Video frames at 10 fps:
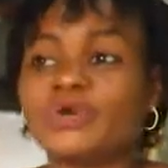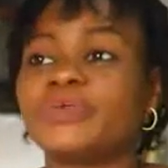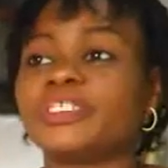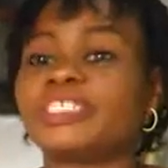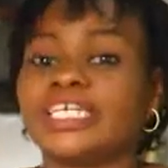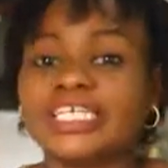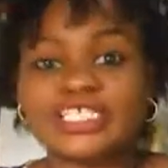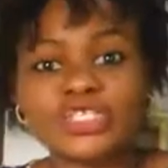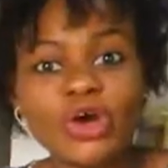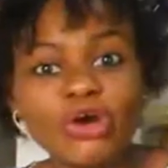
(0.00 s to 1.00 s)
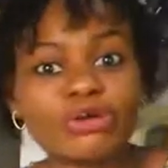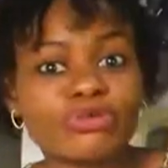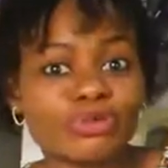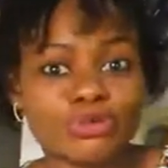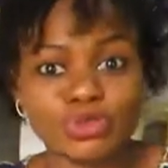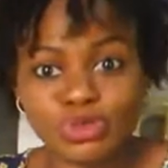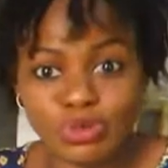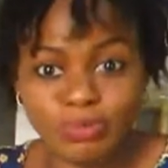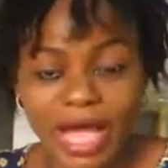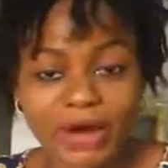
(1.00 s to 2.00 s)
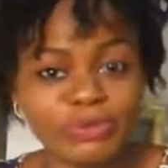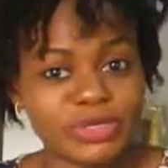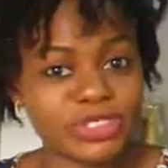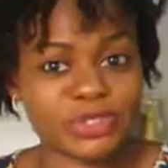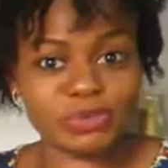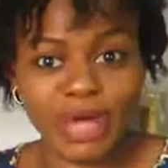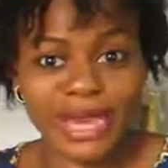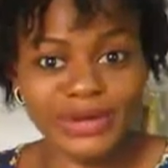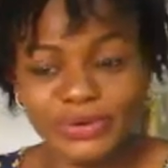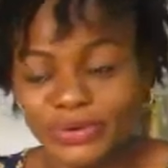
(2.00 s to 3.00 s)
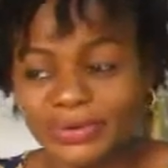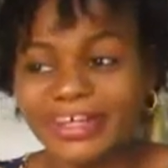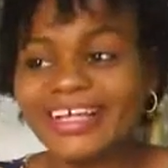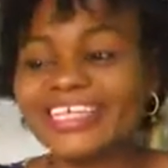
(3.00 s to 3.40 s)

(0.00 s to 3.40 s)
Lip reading: which is okra soup and wheat swallow.